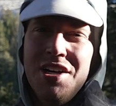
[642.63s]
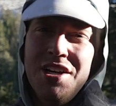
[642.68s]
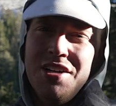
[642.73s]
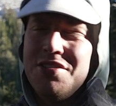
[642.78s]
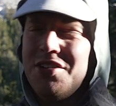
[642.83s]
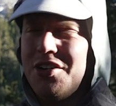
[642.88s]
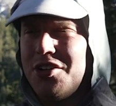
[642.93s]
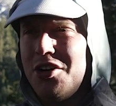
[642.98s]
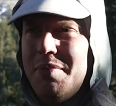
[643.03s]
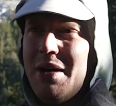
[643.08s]

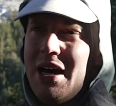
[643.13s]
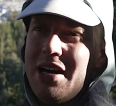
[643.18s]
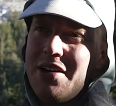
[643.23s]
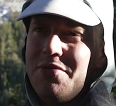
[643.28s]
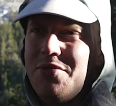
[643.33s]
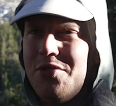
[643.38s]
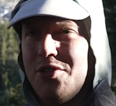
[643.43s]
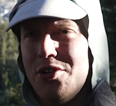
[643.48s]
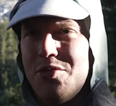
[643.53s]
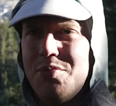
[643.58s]
So I'll go back
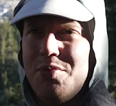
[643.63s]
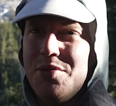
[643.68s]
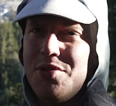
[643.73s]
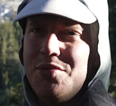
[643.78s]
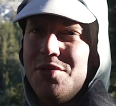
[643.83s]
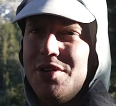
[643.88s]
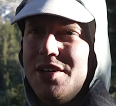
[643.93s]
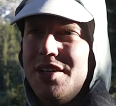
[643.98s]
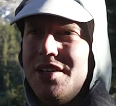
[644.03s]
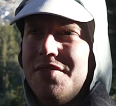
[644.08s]
and forth
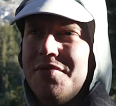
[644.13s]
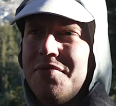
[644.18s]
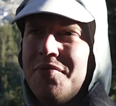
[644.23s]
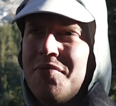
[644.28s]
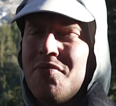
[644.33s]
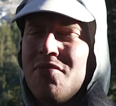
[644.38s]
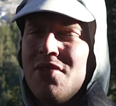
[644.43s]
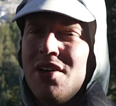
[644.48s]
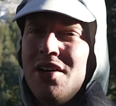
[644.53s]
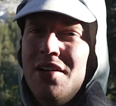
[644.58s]
between
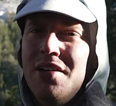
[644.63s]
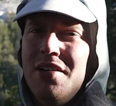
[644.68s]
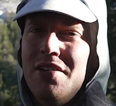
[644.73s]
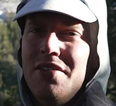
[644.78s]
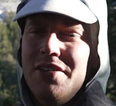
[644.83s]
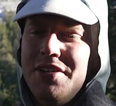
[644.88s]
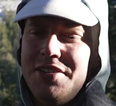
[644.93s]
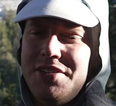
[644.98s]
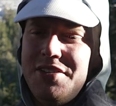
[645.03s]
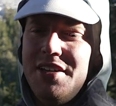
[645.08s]

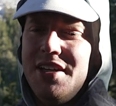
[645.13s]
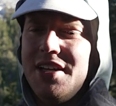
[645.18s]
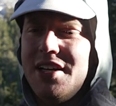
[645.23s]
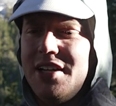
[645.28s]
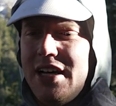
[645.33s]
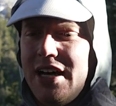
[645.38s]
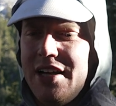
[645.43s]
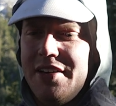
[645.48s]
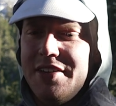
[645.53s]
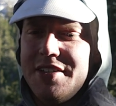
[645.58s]
listening and
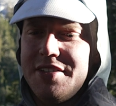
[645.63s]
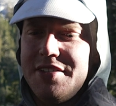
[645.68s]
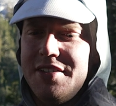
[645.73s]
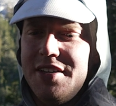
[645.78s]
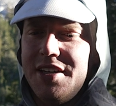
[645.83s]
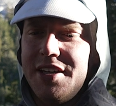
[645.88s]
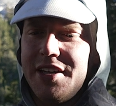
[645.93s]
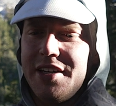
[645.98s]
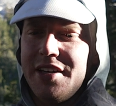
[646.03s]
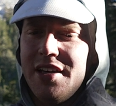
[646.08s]
not
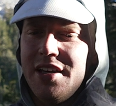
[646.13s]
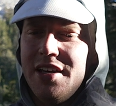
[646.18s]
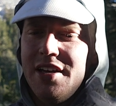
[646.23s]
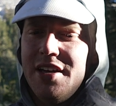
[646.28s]
listening.